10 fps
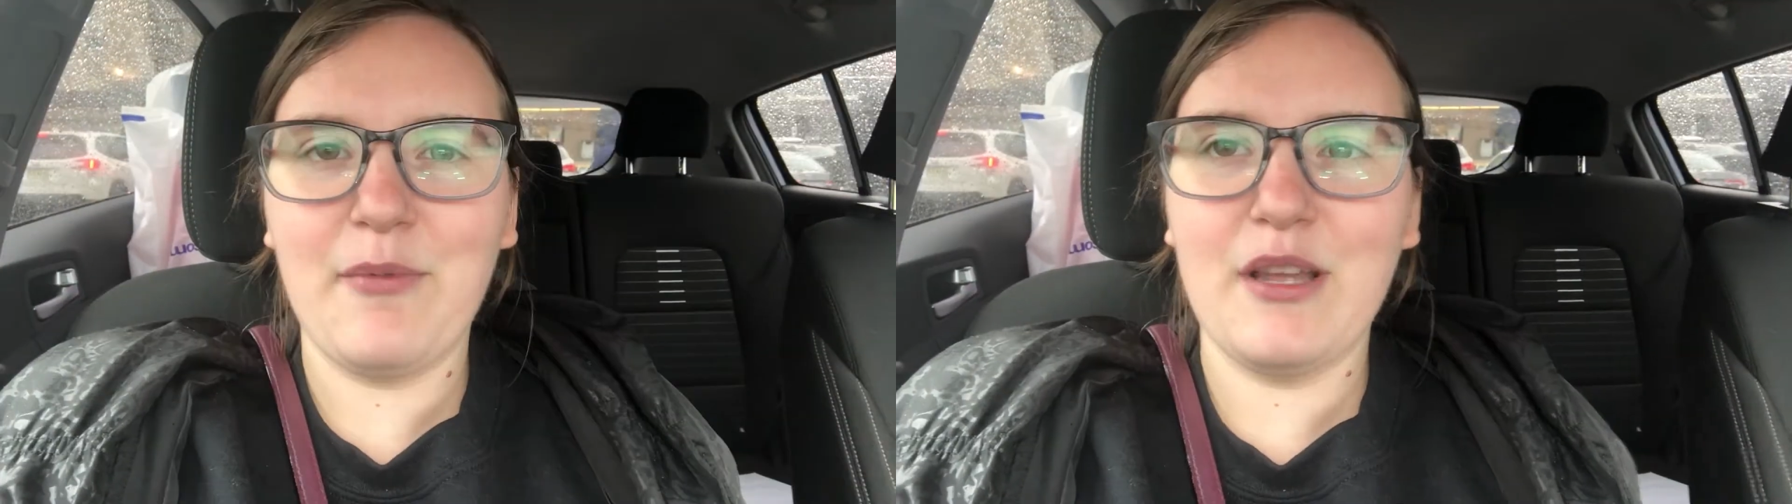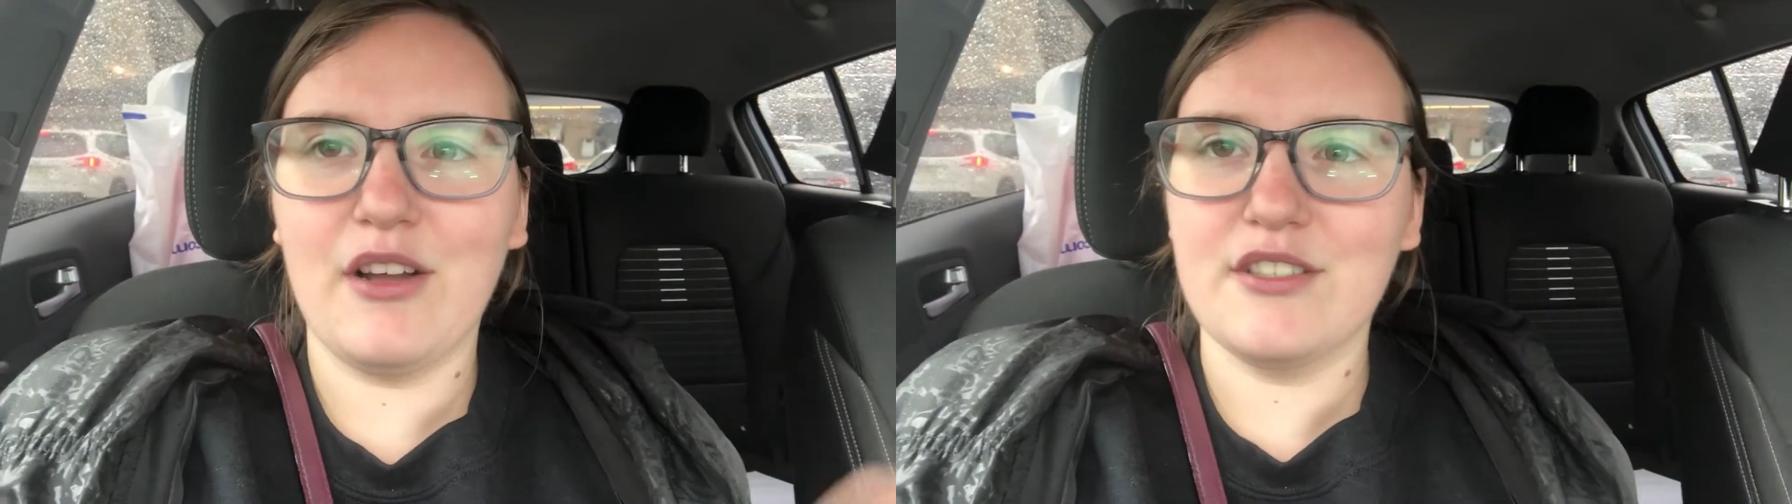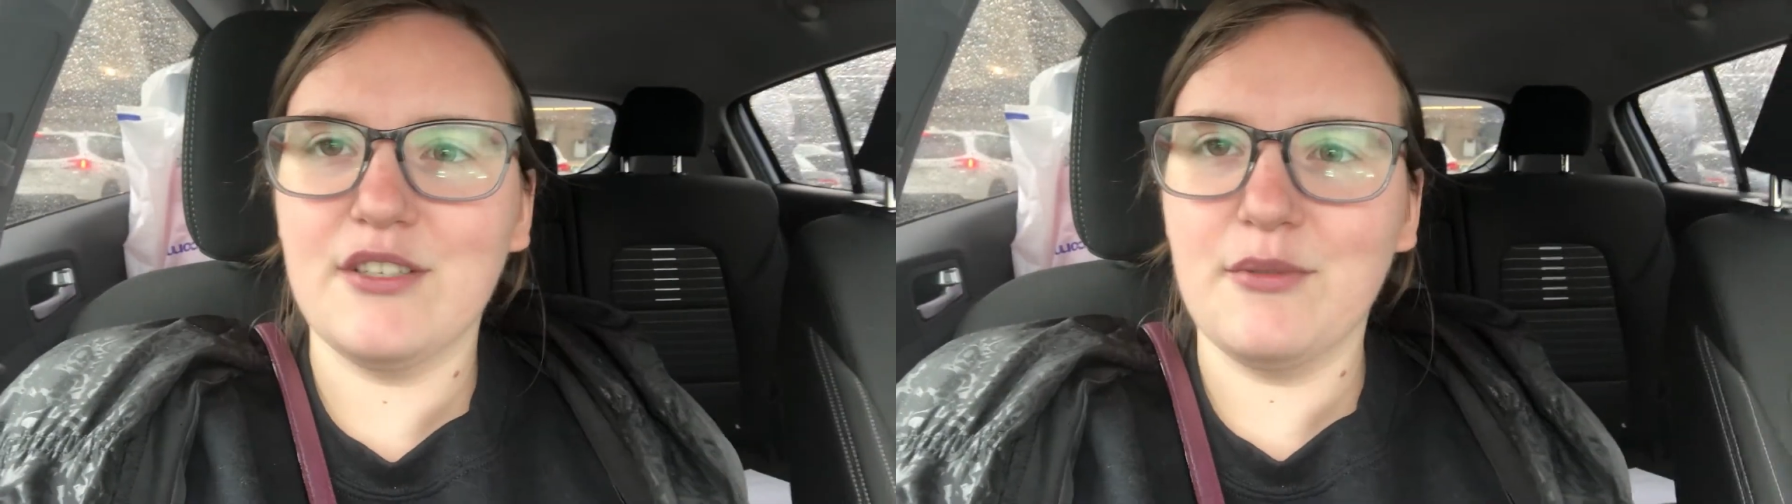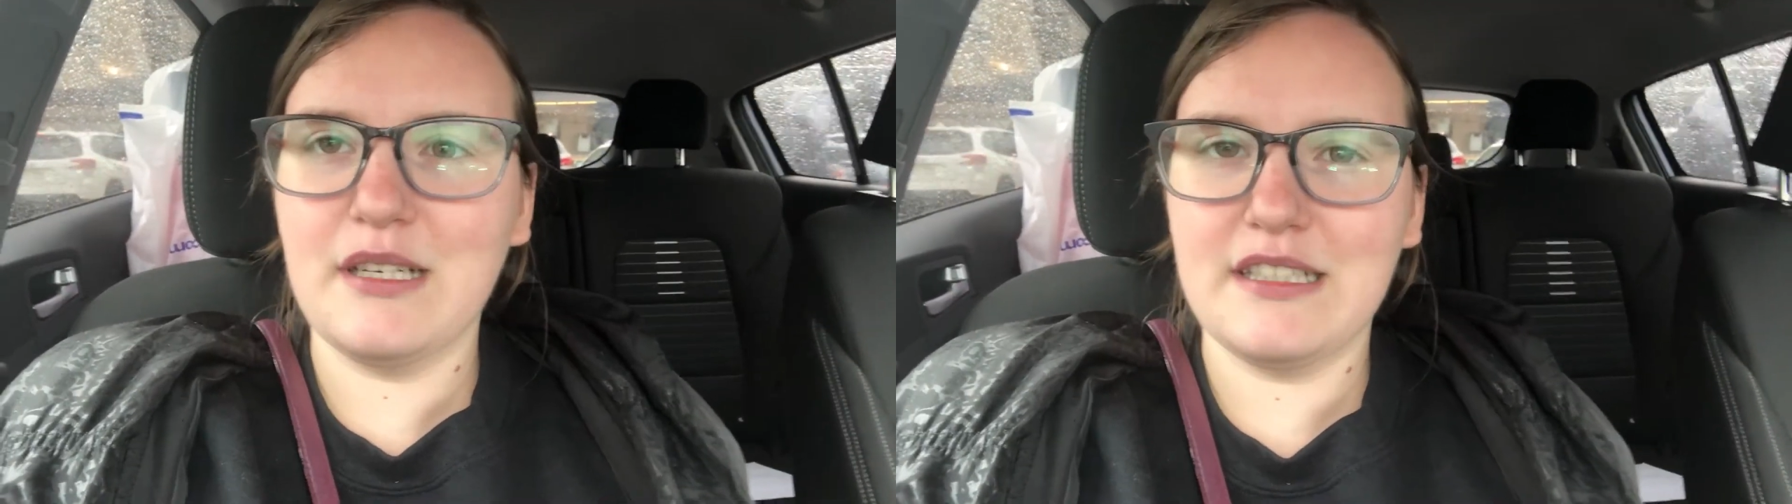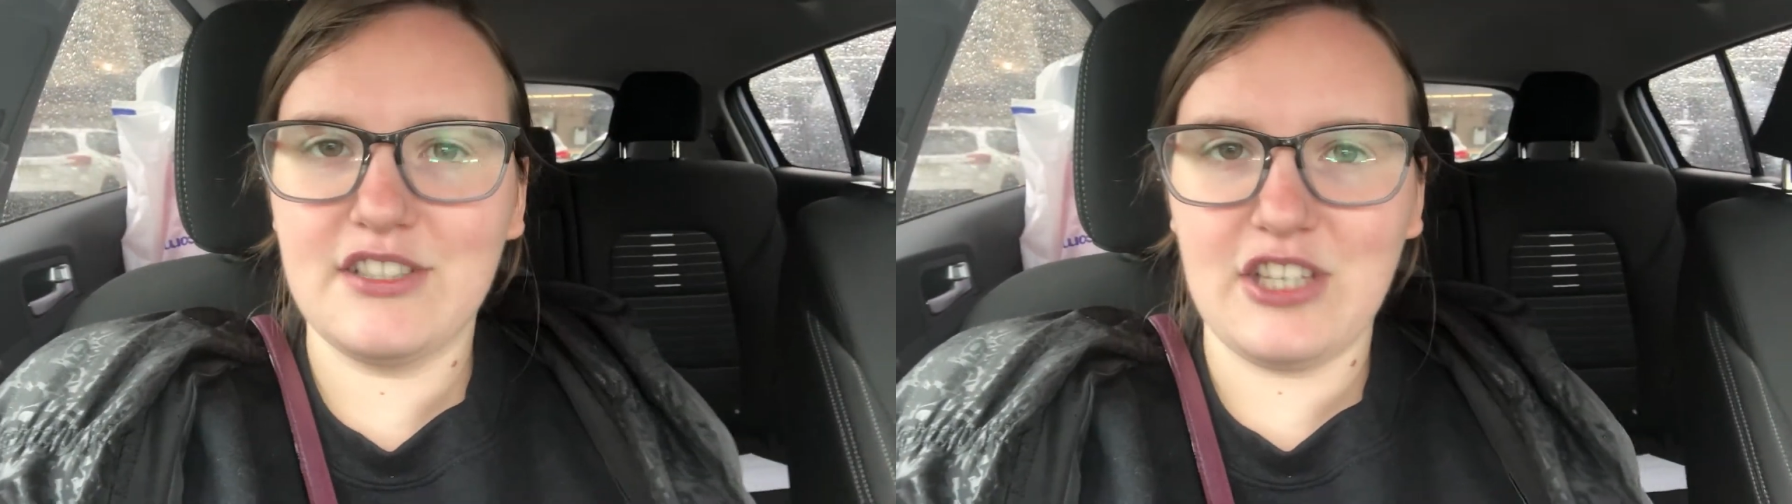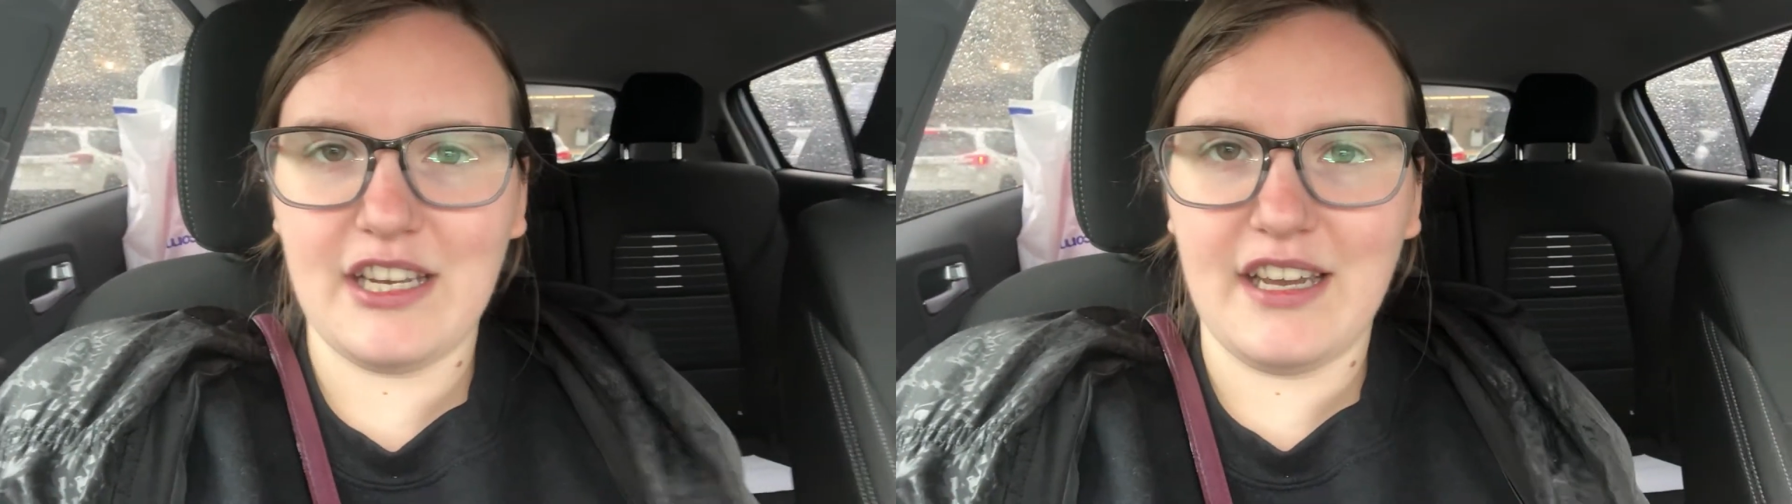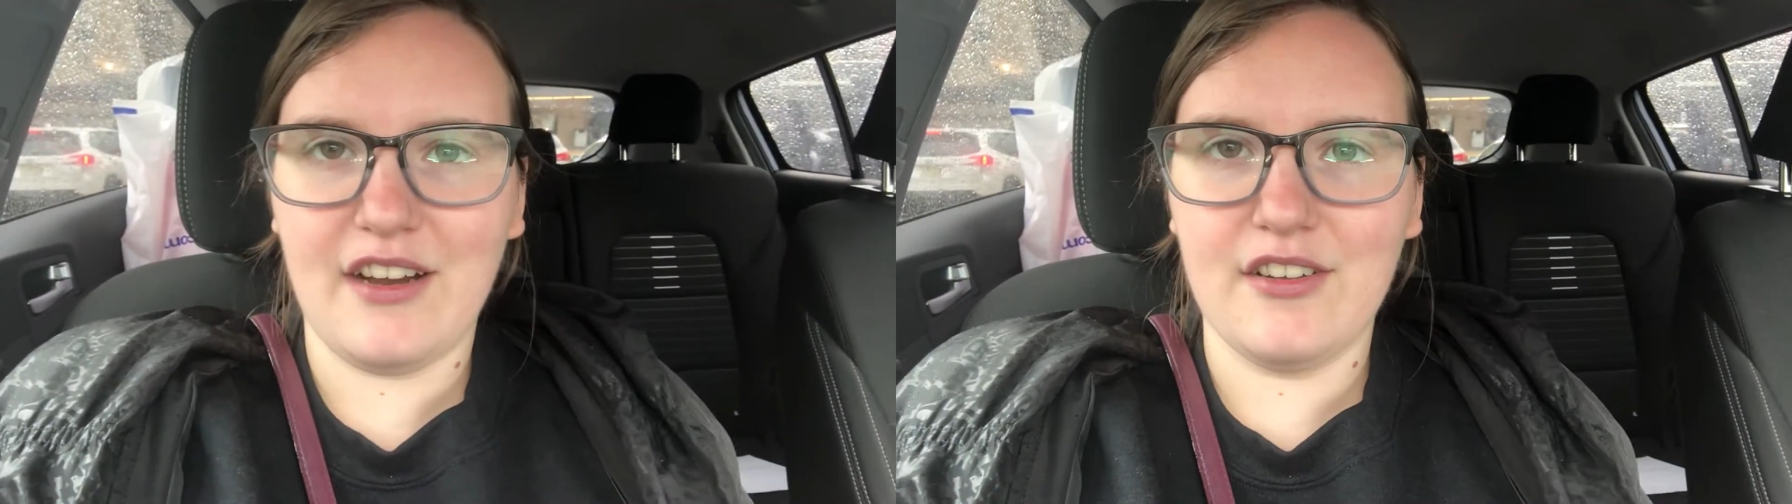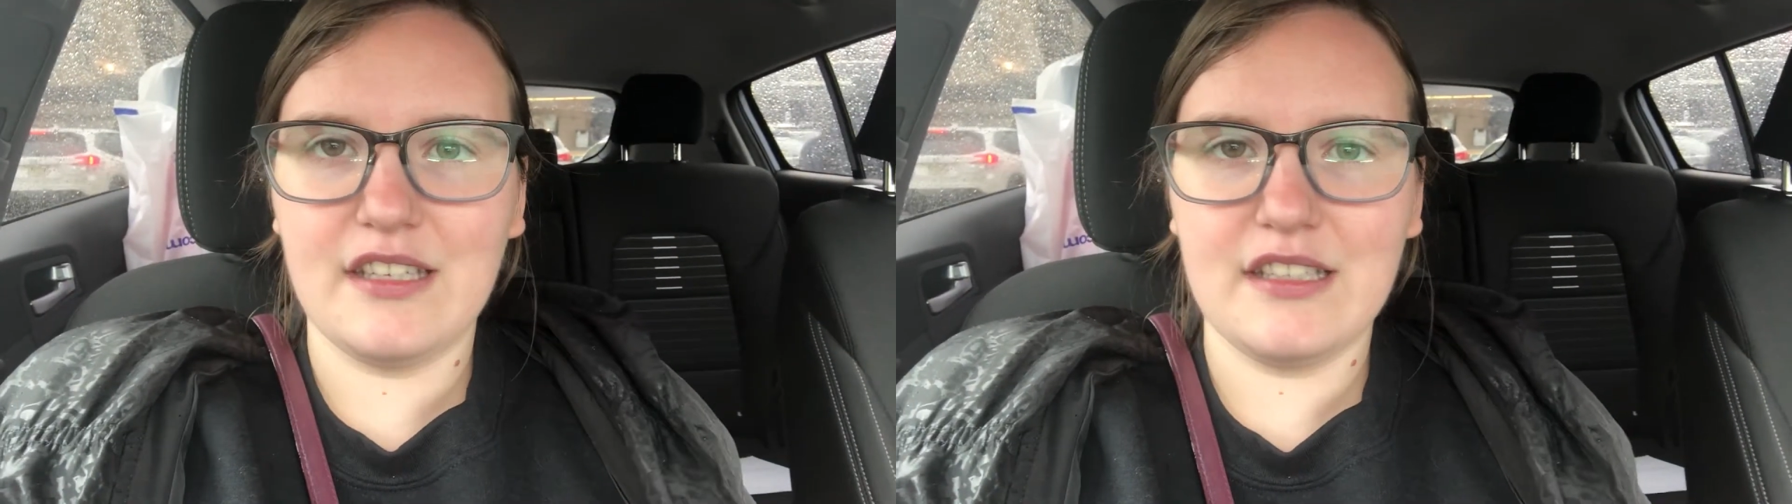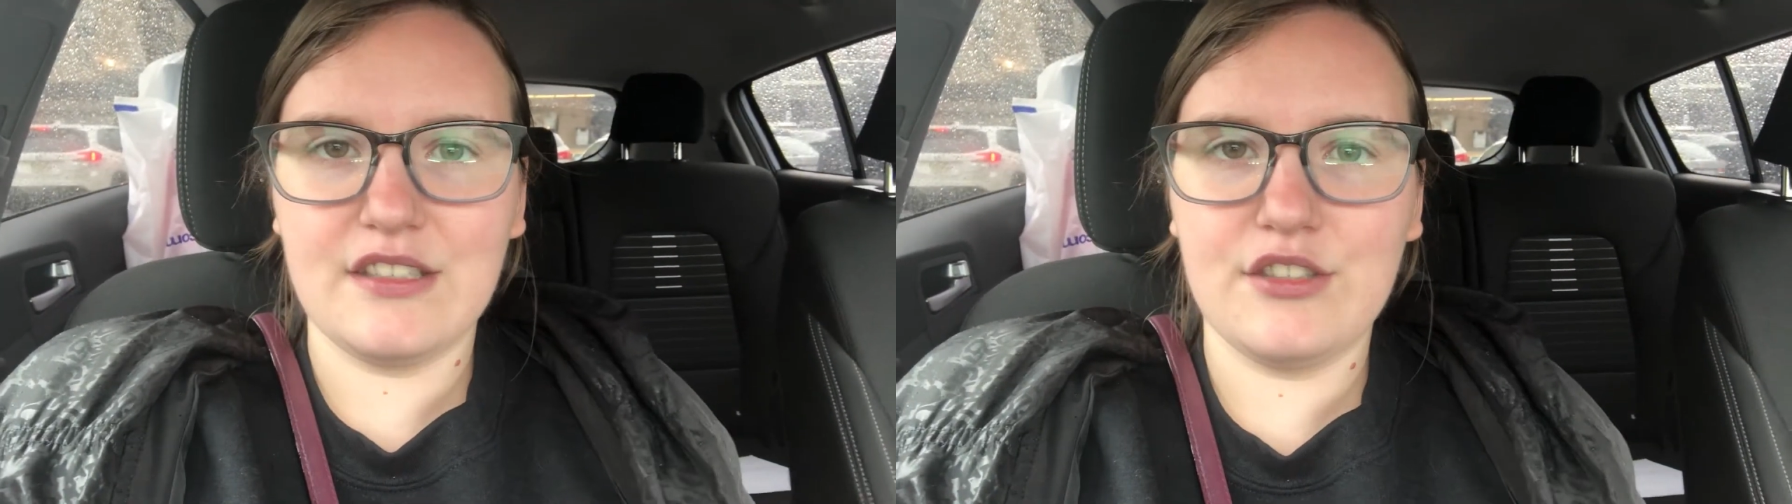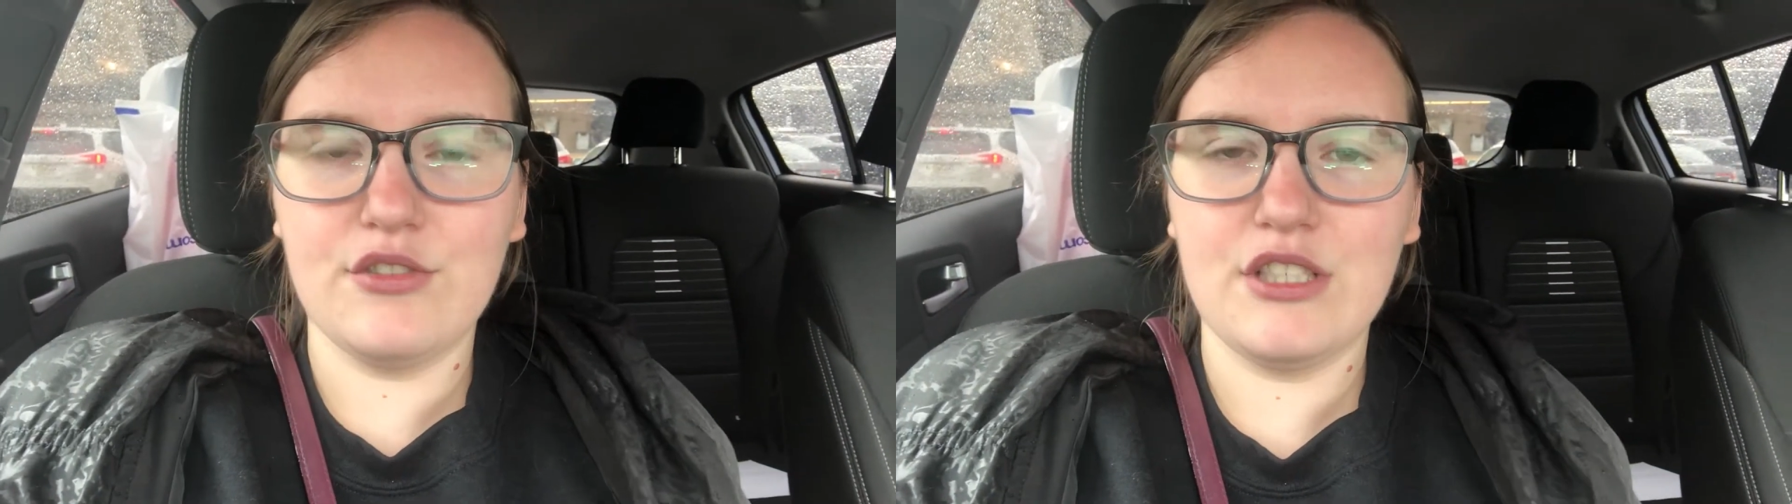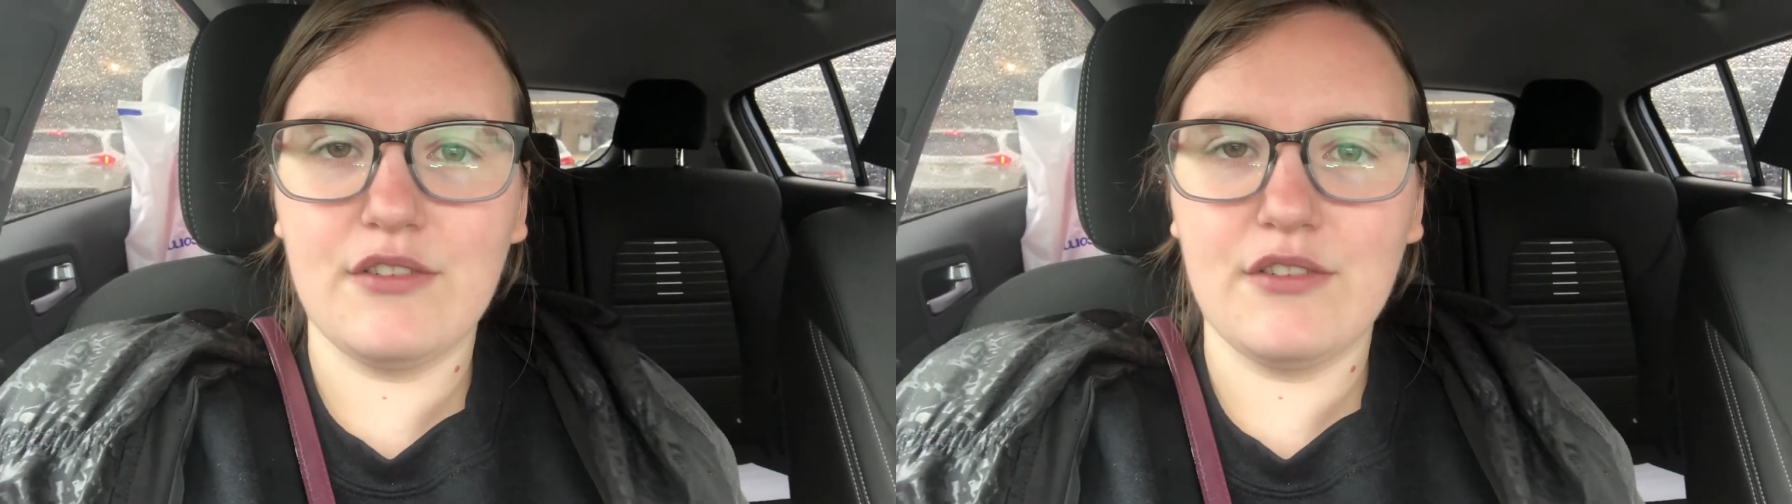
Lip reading: And we also wanted to check out this sushi